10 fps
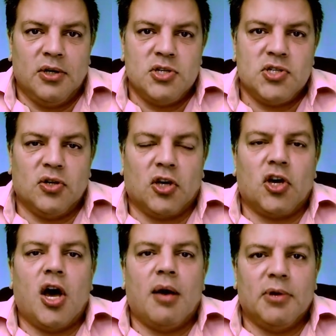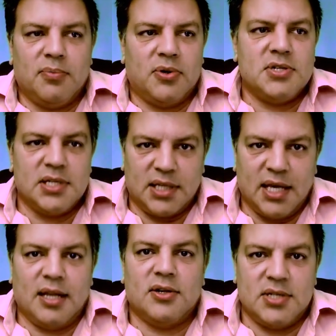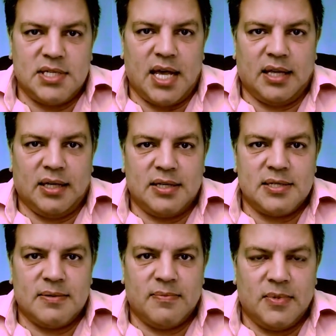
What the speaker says: so the common person can understand this.